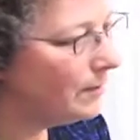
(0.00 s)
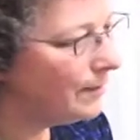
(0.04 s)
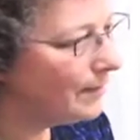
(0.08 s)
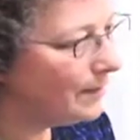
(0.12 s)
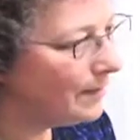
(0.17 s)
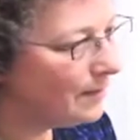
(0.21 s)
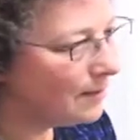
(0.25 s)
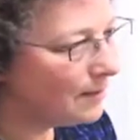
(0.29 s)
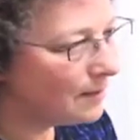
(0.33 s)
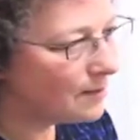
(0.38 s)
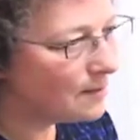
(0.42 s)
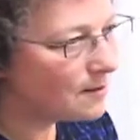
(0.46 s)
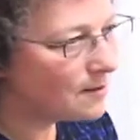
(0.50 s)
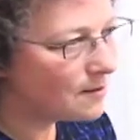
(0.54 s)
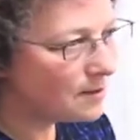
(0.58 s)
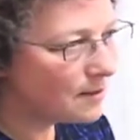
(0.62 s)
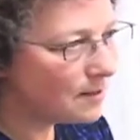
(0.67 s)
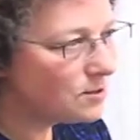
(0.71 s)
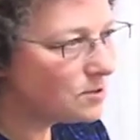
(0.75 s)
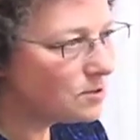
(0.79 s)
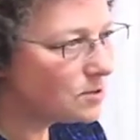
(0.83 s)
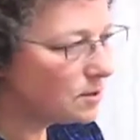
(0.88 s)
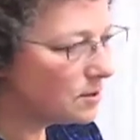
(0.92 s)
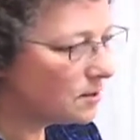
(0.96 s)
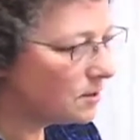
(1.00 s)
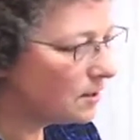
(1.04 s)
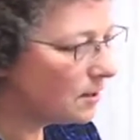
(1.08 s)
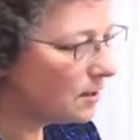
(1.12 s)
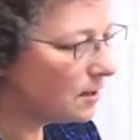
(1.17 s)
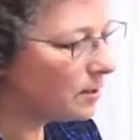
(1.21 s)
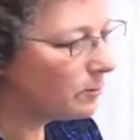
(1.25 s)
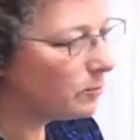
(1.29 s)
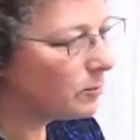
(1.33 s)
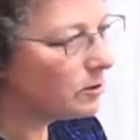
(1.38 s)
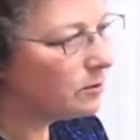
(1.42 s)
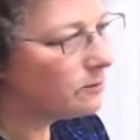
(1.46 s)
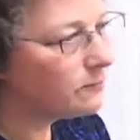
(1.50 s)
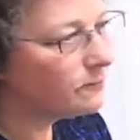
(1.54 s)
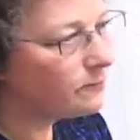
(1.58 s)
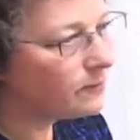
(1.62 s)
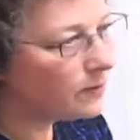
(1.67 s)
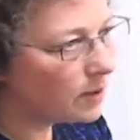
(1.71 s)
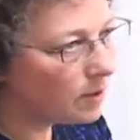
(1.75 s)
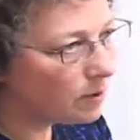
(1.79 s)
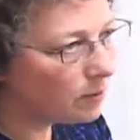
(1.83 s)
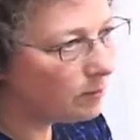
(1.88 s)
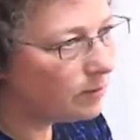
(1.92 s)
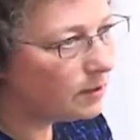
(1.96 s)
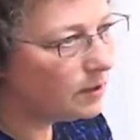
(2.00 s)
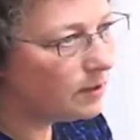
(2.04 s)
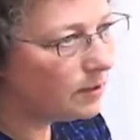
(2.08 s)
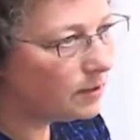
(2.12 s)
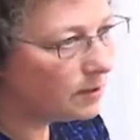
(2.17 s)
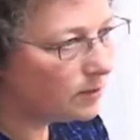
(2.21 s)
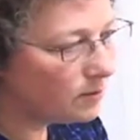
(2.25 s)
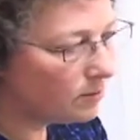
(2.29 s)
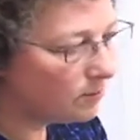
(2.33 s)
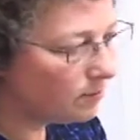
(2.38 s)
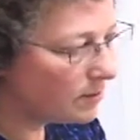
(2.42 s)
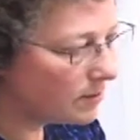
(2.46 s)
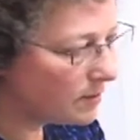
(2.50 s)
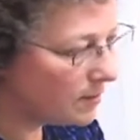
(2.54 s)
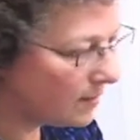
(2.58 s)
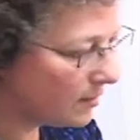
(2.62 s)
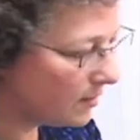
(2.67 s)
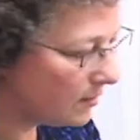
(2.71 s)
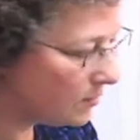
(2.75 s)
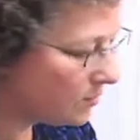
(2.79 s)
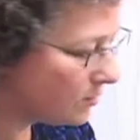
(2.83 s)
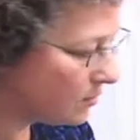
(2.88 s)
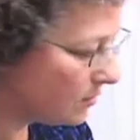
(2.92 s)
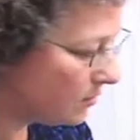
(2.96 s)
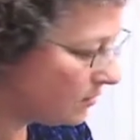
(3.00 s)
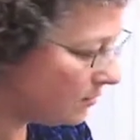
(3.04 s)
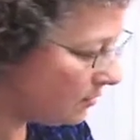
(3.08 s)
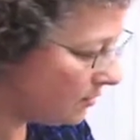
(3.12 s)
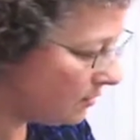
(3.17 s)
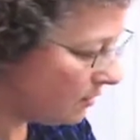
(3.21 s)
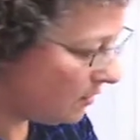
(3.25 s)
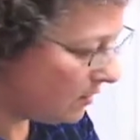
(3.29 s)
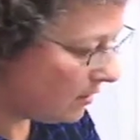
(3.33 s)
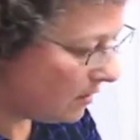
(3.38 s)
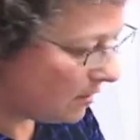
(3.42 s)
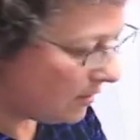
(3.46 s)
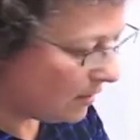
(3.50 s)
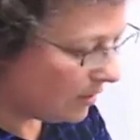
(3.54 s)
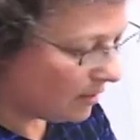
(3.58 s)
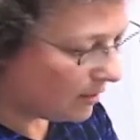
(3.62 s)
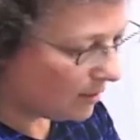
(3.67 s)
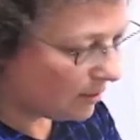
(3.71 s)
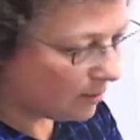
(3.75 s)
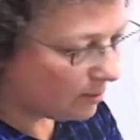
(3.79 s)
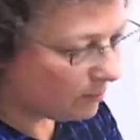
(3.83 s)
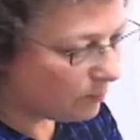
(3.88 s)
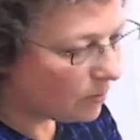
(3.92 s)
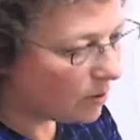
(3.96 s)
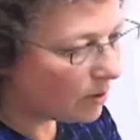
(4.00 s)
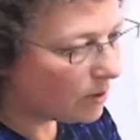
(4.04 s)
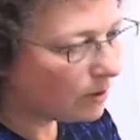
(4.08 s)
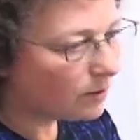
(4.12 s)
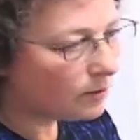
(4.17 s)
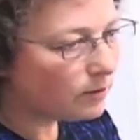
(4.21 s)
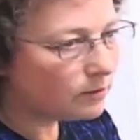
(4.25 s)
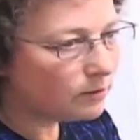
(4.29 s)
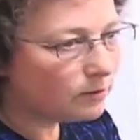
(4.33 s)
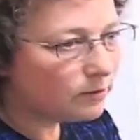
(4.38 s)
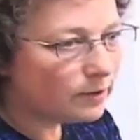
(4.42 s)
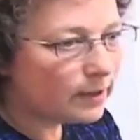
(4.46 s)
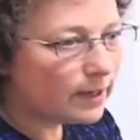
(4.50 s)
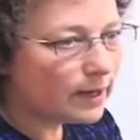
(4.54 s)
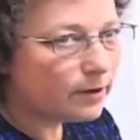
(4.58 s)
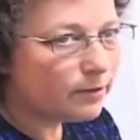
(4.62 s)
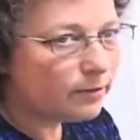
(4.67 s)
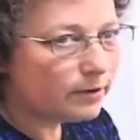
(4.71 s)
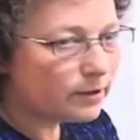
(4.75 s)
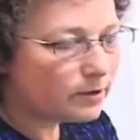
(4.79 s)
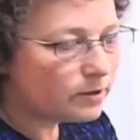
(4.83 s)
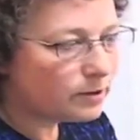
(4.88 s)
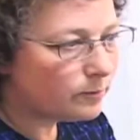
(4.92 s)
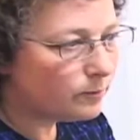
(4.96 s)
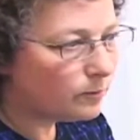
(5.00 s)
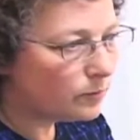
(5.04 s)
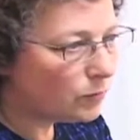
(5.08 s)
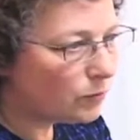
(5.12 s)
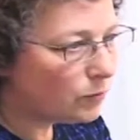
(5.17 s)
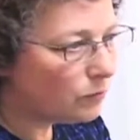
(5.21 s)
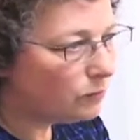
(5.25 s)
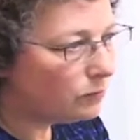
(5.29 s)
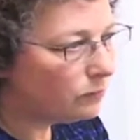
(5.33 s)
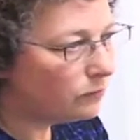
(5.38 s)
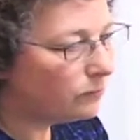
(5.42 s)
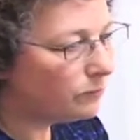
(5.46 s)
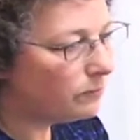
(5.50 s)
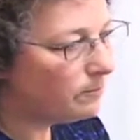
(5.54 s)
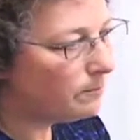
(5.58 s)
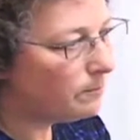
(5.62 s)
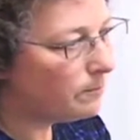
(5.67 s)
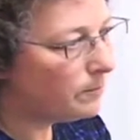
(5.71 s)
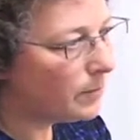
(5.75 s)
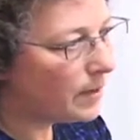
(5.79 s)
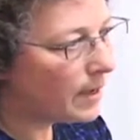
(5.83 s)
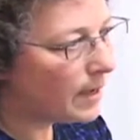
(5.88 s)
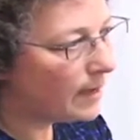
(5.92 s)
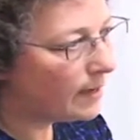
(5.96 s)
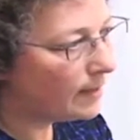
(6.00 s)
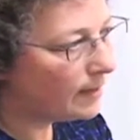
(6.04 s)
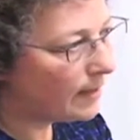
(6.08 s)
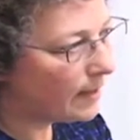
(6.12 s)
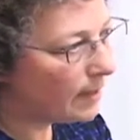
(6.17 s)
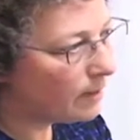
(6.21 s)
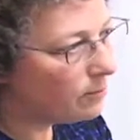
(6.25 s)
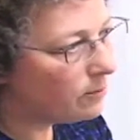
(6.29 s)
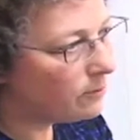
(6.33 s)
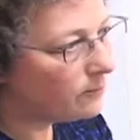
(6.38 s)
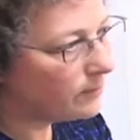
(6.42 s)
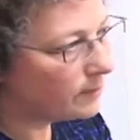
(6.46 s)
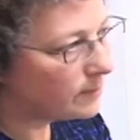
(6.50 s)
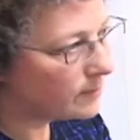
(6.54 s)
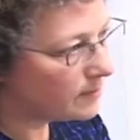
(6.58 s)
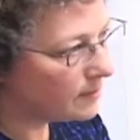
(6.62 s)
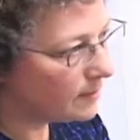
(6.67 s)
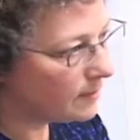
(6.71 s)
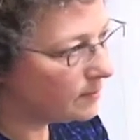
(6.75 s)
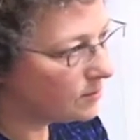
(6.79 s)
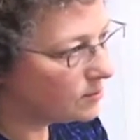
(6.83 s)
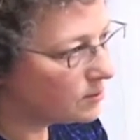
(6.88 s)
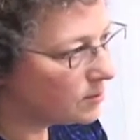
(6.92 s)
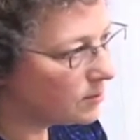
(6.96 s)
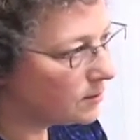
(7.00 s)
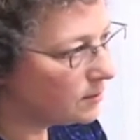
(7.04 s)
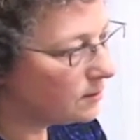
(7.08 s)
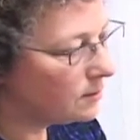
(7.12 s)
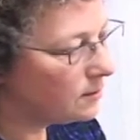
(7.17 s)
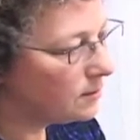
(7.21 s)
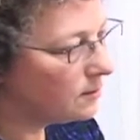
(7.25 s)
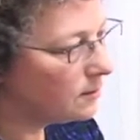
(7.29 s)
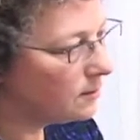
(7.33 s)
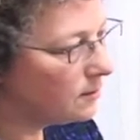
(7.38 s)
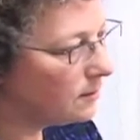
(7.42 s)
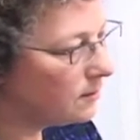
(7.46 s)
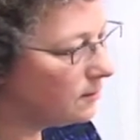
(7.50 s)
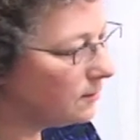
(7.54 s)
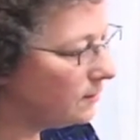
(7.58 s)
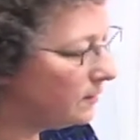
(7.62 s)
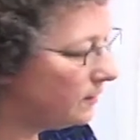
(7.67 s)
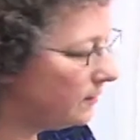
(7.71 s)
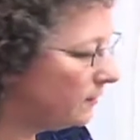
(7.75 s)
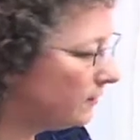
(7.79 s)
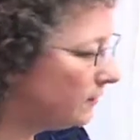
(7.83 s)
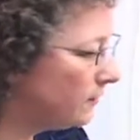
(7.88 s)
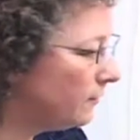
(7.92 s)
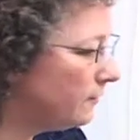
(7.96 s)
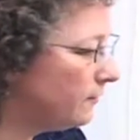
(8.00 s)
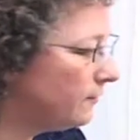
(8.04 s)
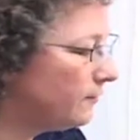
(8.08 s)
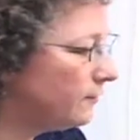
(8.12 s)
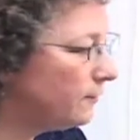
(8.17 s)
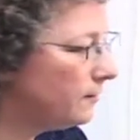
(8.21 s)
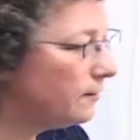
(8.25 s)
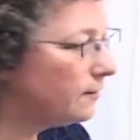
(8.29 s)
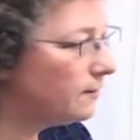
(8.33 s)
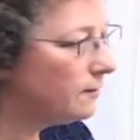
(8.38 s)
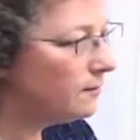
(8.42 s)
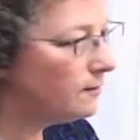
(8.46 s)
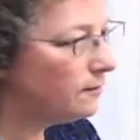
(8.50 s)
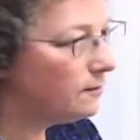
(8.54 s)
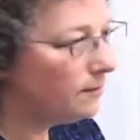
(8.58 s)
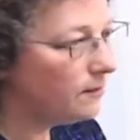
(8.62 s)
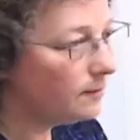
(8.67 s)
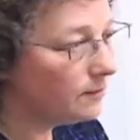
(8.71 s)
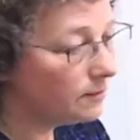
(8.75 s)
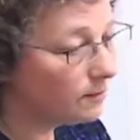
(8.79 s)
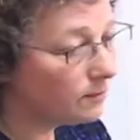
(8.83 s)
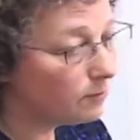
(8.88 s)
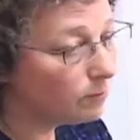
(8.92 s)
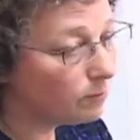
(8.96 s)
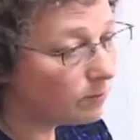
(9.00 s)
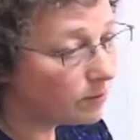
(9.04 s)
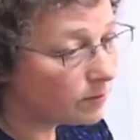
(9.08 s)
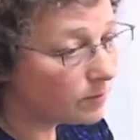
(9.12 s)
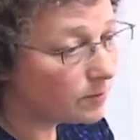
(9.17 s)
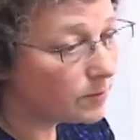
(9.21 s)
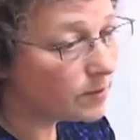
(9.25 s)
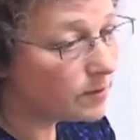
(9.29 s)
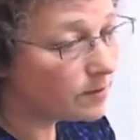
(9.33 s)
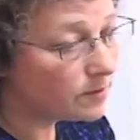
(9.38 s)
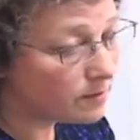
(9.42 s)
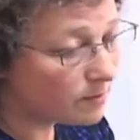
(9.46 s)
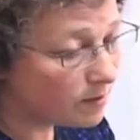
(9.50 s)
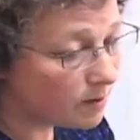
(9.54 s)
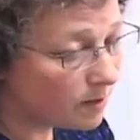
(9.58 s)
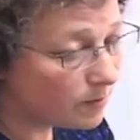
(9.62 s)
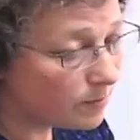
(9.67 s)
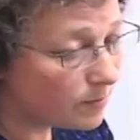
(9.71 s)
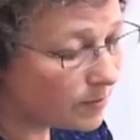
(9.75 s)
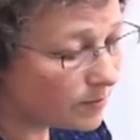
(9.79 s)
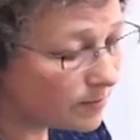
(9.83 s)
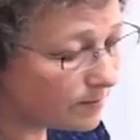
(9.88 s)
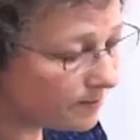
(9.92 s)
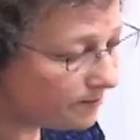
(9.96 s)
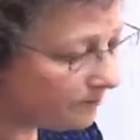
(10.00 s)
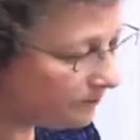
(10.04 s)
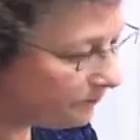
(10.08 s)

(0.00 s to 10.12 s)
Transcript: in extension, and I'm going to follow it into extension, and I'm not going to allow it to move back out of extension until the rhythm stops.